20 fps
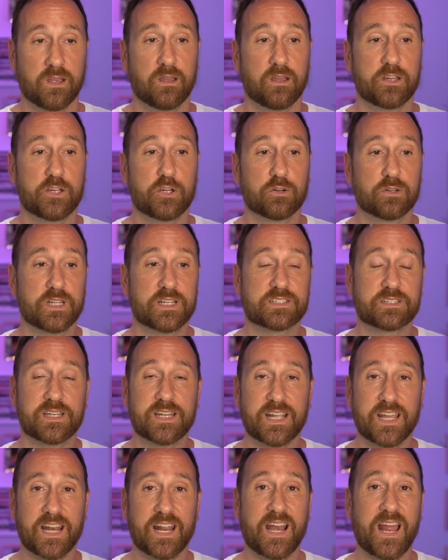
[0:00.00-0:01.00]
you're
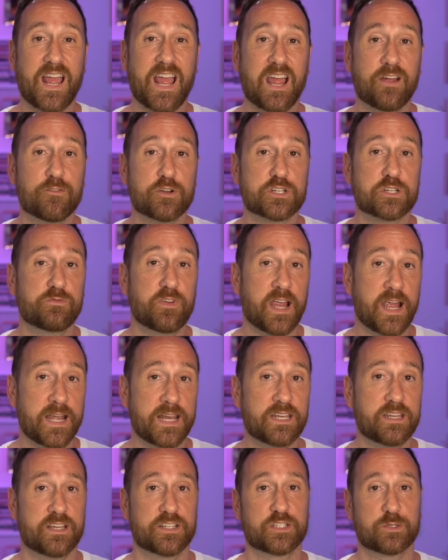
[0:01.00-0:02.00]
listening at an average of
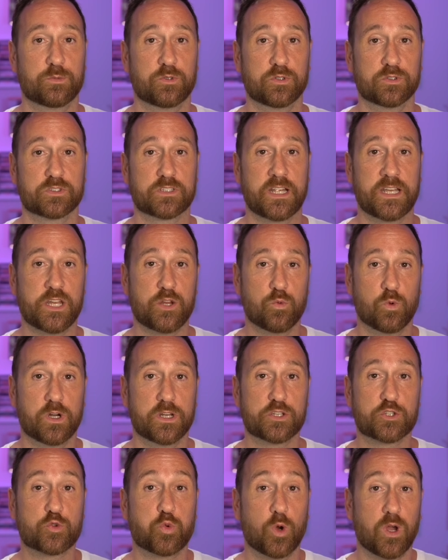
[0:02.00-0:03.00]
80 decibels, and you
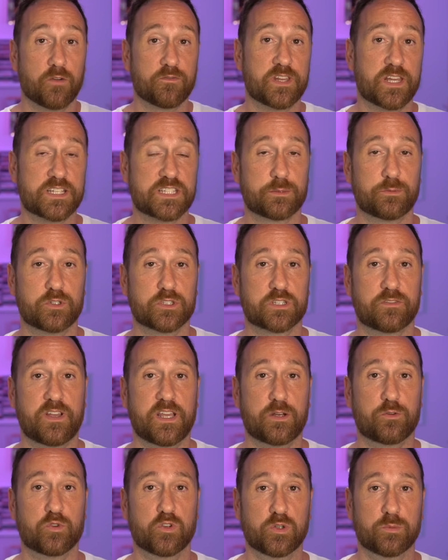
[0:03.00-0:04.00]
want 12 decibels of
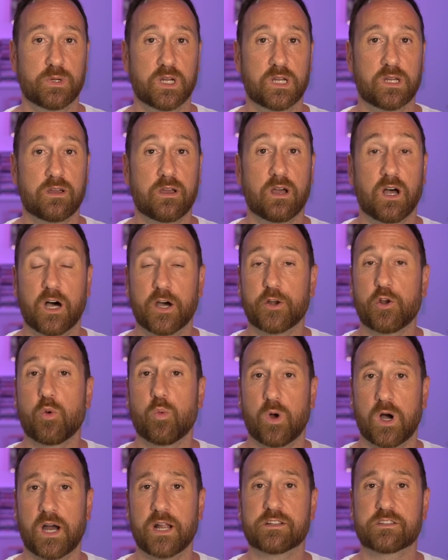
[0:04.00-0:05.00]
headroom, 100
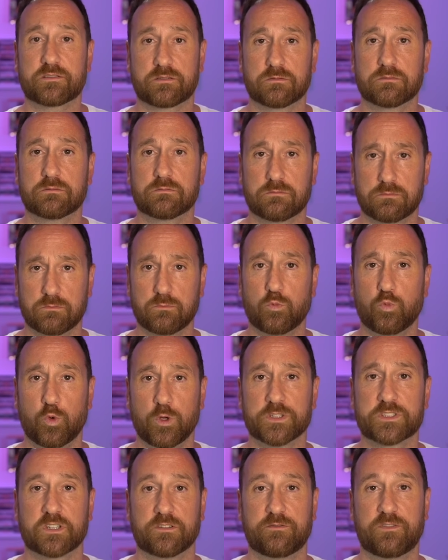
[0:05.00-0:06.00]
watts
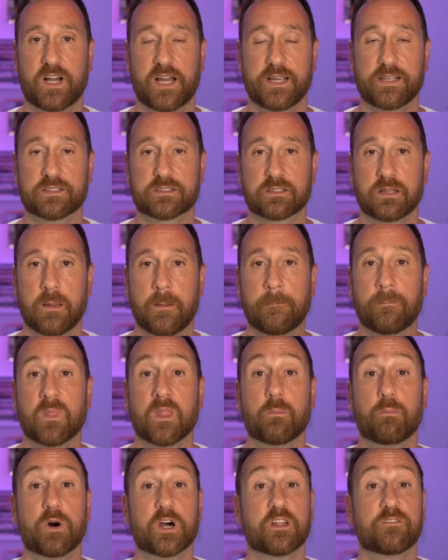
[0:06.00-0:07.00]
will suffice.
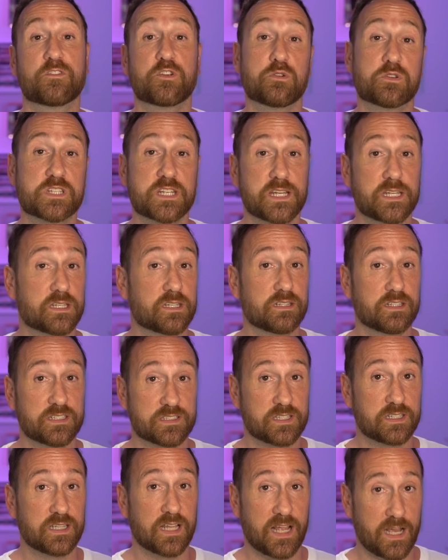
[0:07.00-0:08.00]
But if you tend to
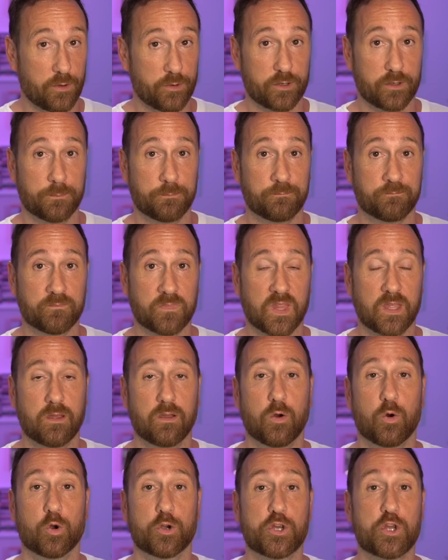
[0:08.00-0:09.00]
listen louder,
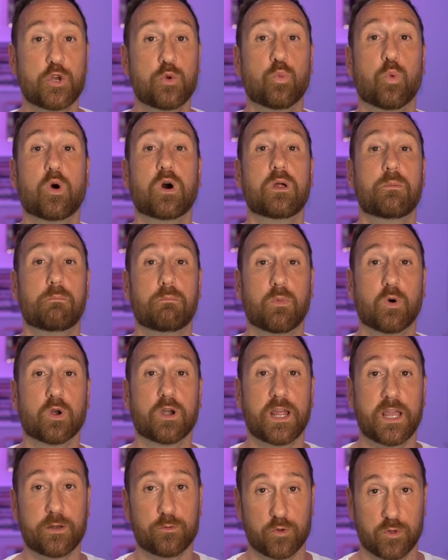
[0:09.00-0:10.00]
or you want more
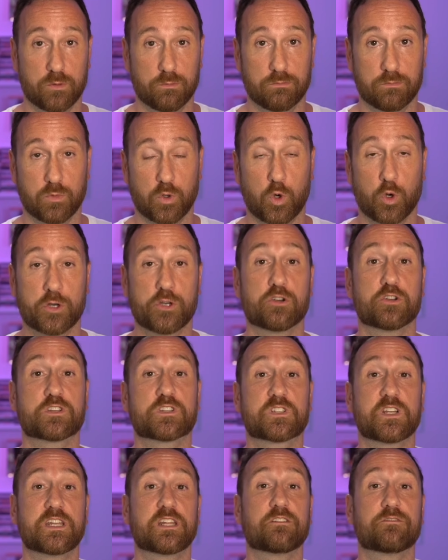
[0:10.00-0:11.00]
headroom, or you're
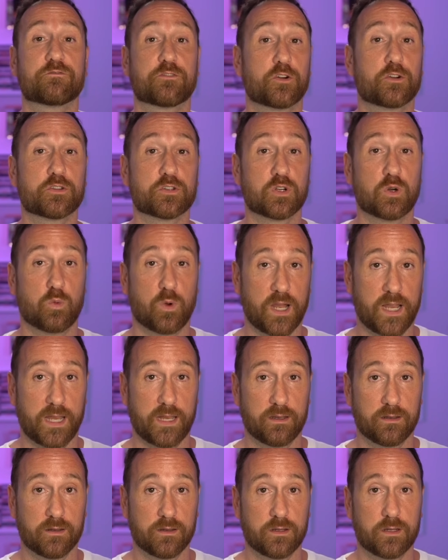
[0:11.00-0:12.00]
sitting further
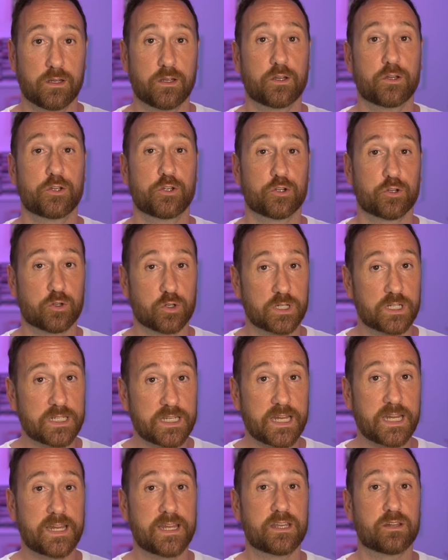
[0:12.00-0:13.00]
away, you're going to
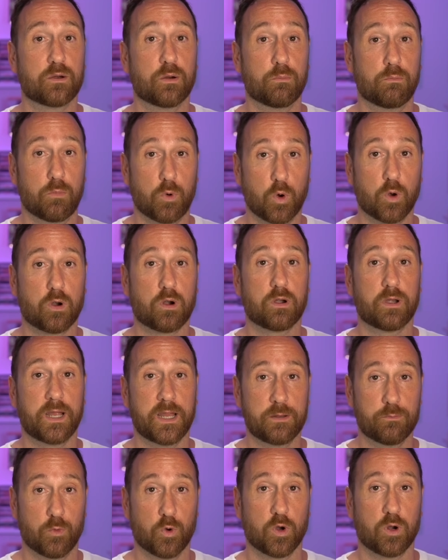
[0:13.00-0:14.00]
need more
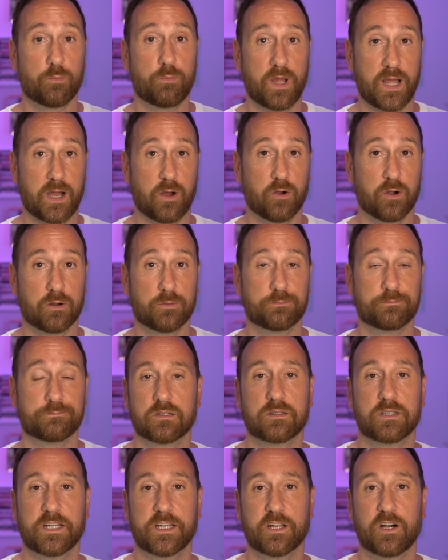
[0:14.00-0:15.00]
and more power.
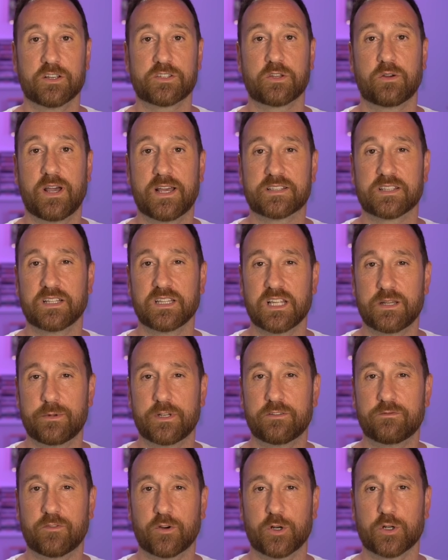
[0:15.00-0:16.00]
It also has a
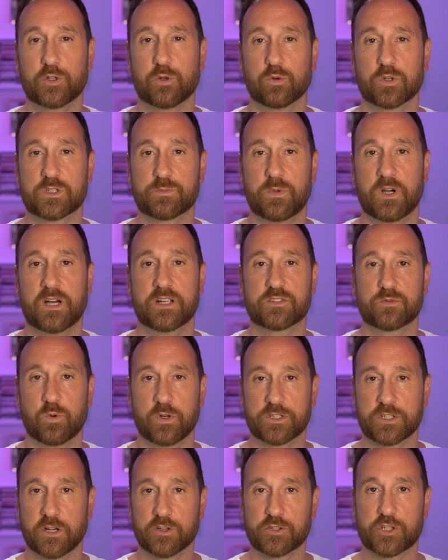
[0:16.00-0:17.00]
limited vertical response,
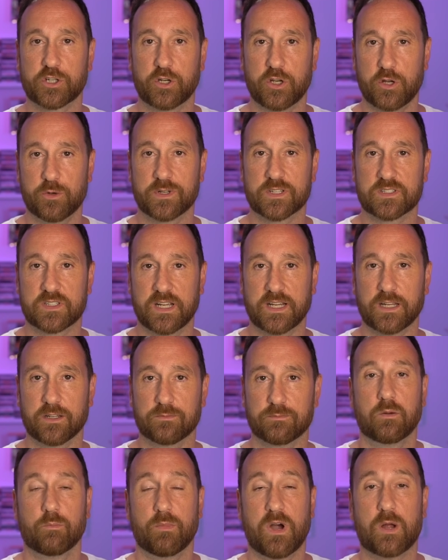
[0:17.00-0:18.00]
which I'll show you in a second.
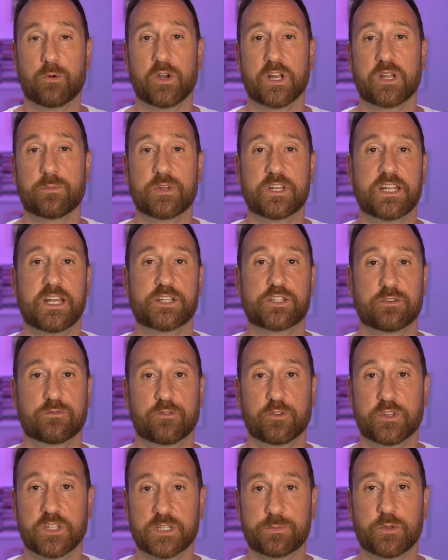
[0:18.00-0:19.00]
My recommendation
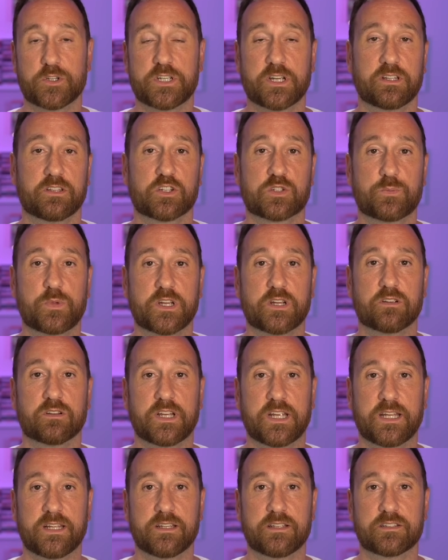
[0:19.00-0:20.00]
for this particular speaker
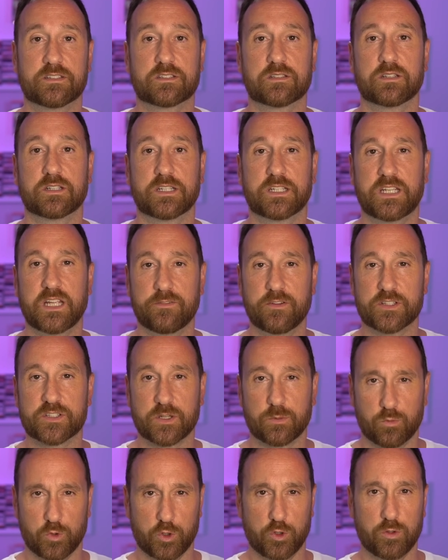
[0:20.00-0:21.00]
is give it
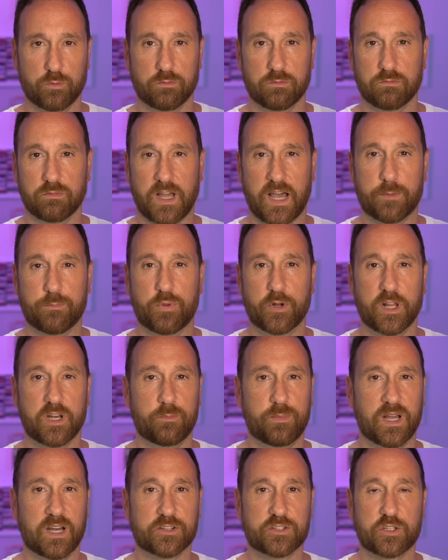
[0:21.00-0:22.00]
some room. I'd put it
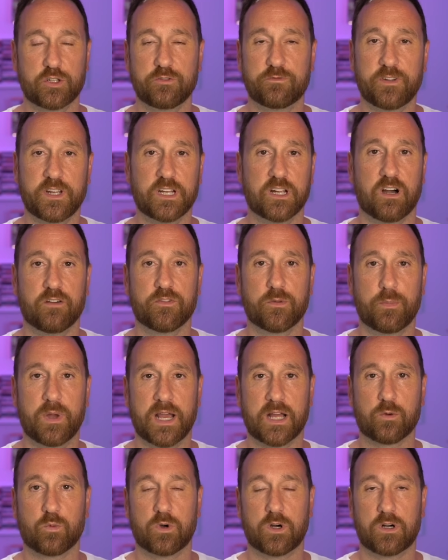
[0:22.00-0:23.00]
about two feet off the
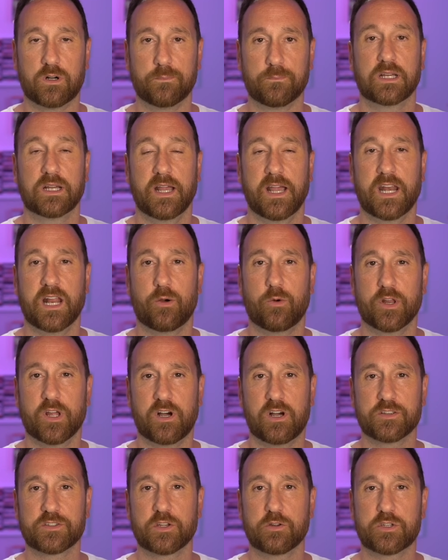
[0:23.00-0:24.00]
back wall. And I would
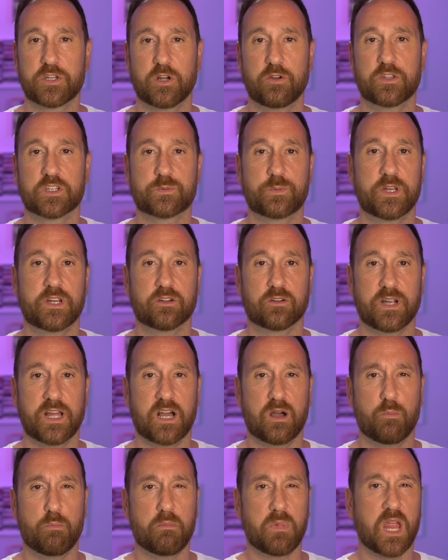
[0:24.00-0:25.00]
also toe the speaker
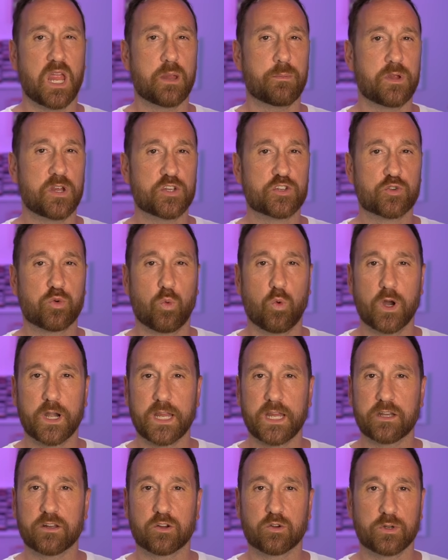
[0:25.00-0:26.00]
out maybe
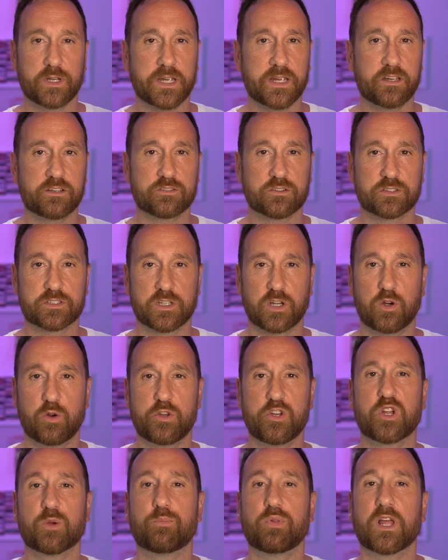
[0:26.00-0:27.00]
20 degrees or so.
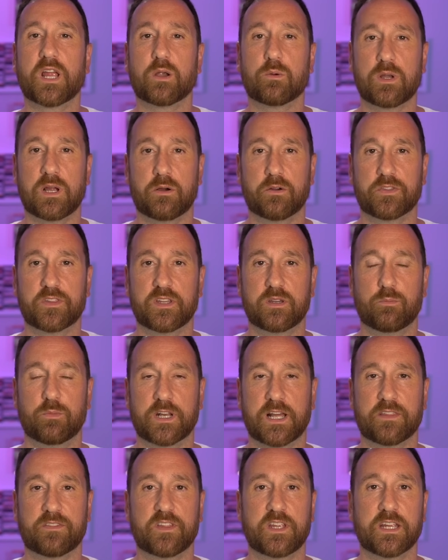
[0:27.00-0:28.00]
You could play around with it, but
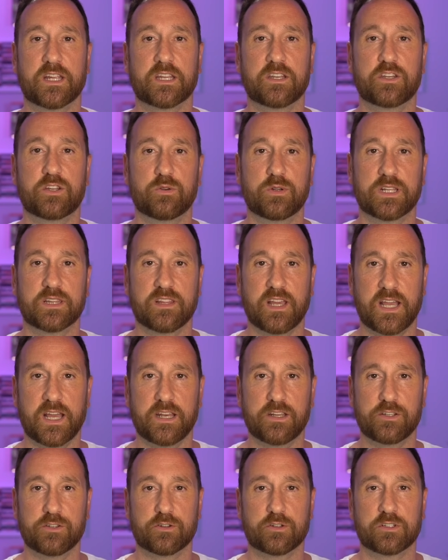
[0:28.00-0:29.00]
I think in doing
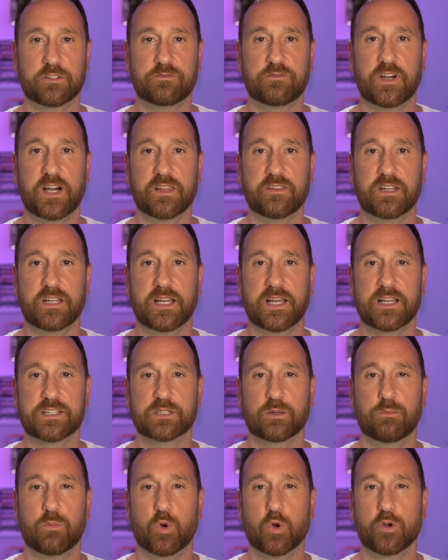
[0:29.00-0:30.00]
that, you're going to find that it has
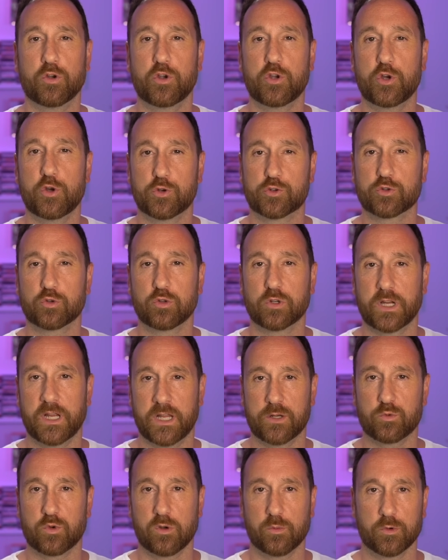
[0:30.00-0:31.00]
a more neutral
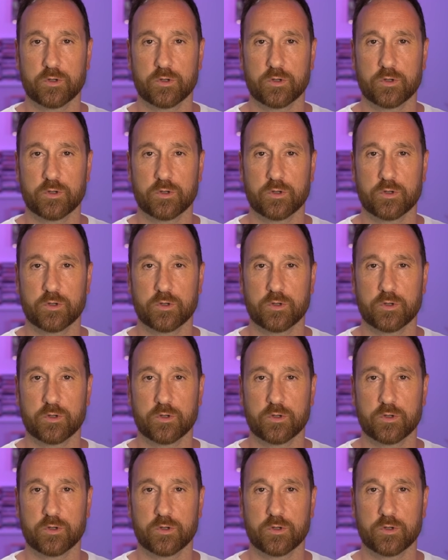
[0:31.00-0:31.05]
in-room